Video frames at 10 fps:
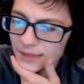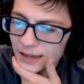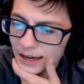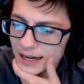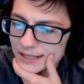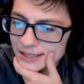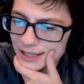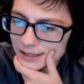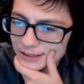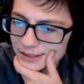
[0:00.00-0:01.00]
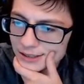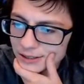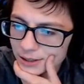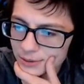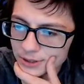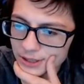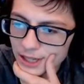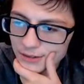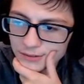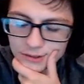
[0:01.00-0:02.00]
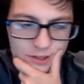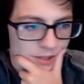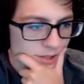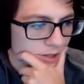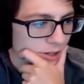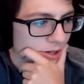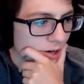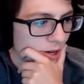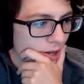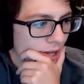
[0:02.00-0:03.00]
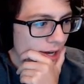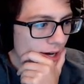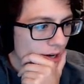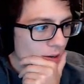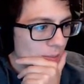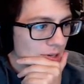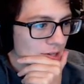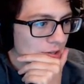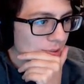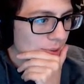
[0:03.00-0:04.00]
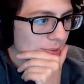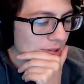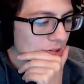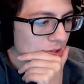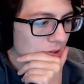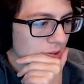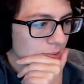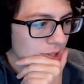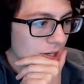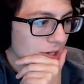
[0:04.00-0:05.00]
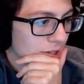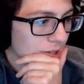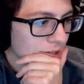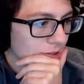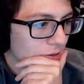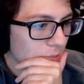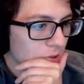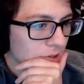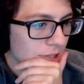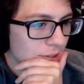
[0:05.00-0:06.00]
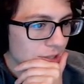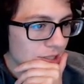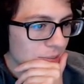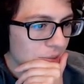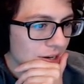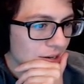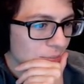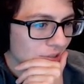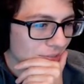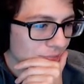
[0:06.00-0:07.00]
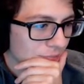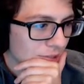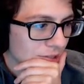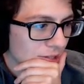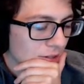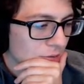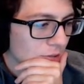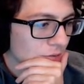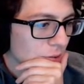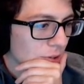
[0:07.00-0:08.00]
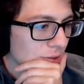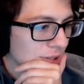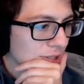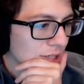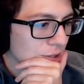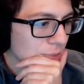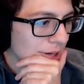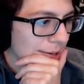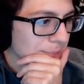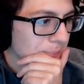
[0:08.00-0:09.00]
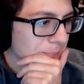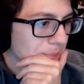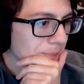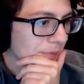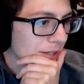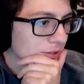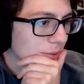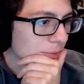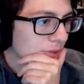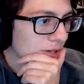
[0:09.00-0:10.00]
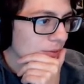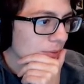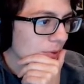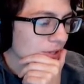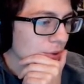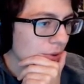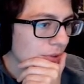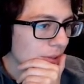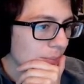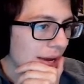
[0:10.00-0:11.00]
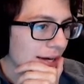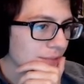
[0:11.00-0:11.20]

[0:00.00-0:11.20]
Ice Cali is slower than that for sure. Um, P2 is probably a Trick Room setter. They also have Moongus, which is a pain, but if we have Torkoal, it's not too bad. So I'm thinking we want Torkoal in the back.